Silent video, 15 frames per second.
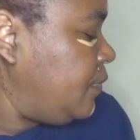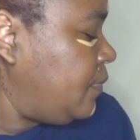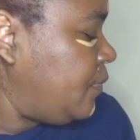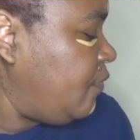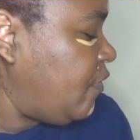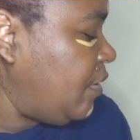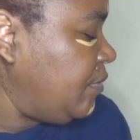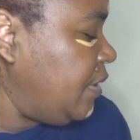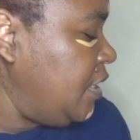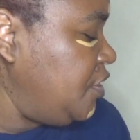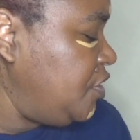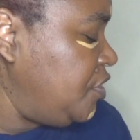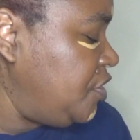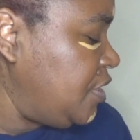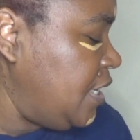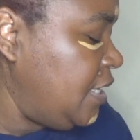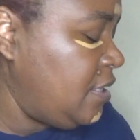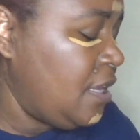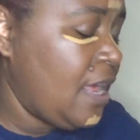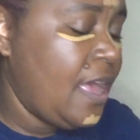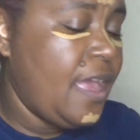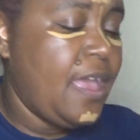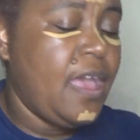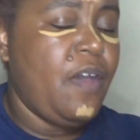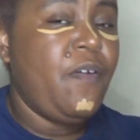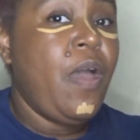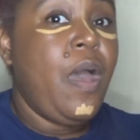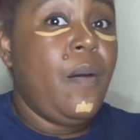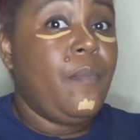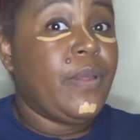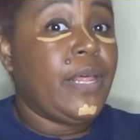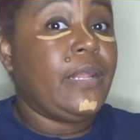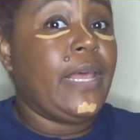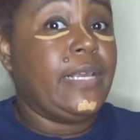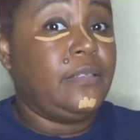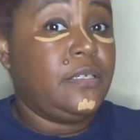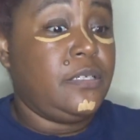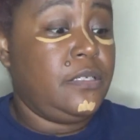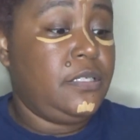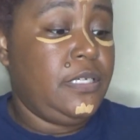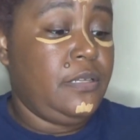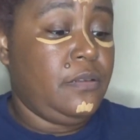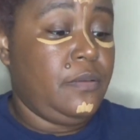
foundation shade that I have. But I like the concealer.